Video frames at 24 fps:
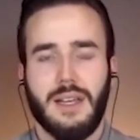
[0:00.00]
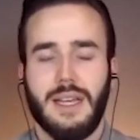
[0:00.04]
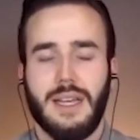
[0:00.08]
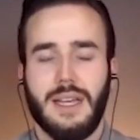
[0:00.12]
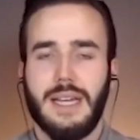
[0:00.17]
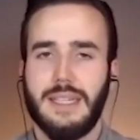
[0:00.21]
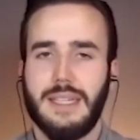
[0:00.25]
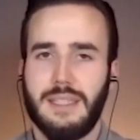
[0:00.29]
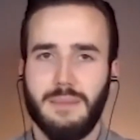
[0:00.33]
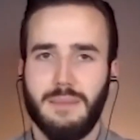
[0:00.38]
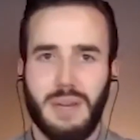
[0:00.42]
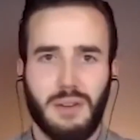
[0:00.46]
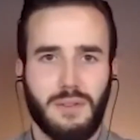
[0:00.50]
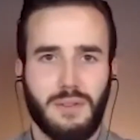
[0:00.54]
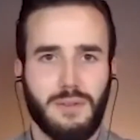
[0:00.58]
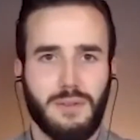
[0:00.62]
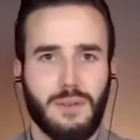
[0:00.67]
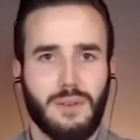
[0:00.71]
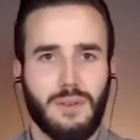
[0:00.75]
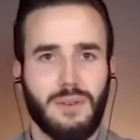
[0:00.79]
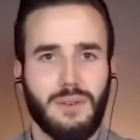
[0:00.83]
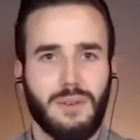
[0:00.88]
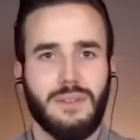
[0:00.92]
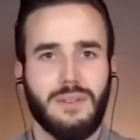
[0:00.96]
It's a
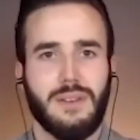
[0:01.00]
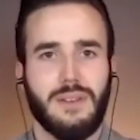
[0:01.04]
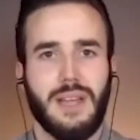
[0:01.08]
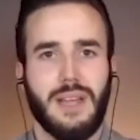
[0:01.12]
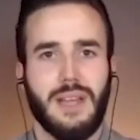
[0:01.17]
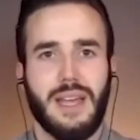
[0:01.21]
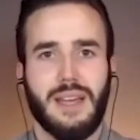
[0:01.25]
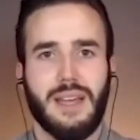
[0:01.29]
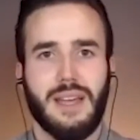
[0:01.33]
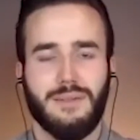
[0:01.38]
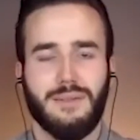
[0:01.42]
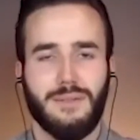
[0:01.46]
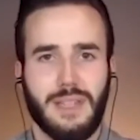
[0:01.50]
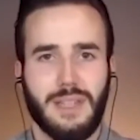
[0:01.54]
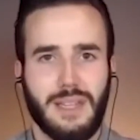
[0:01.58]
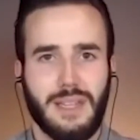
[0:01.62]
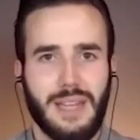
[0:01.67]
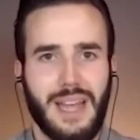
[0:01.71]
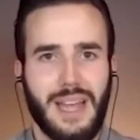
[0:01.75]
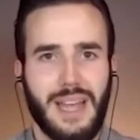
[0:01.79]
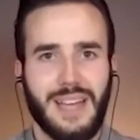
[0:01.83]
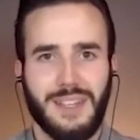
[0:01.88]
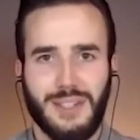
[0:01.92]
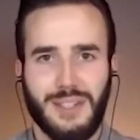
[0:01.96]
mouthful, and for
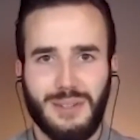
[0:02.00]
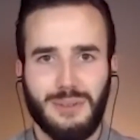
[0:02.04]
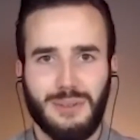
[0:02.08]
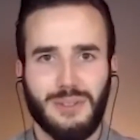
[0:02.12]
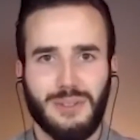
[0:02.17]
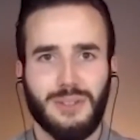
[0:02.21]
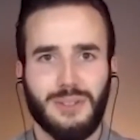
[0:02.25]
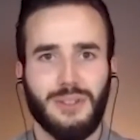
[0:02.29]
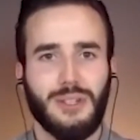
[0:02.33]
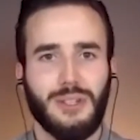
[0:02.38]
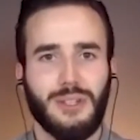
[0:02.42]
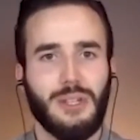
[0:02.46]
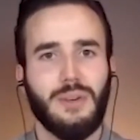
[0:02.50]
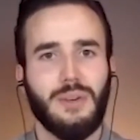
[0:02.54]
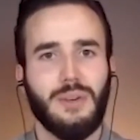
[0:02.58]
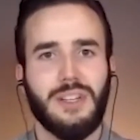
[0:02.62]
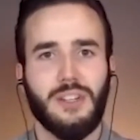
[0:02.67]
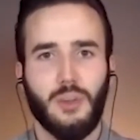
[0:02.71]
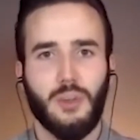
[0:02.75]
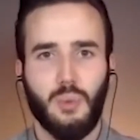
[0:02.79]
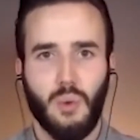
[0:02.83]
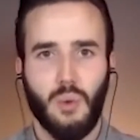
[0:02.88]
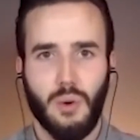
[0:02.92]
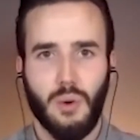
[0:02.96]
the end user, you don't need
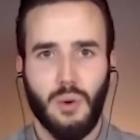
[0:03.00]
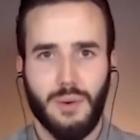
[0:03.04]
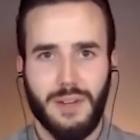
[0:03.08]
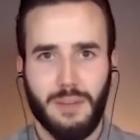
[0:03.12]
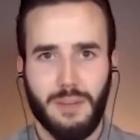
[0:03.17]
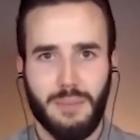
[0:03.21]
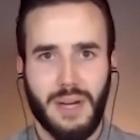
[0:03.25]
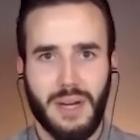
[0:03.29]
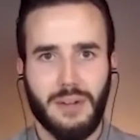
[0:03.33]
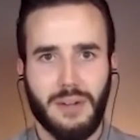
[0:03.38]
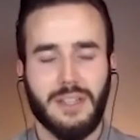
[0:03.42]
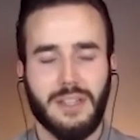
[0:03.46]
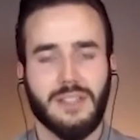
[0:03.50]
to worry about it.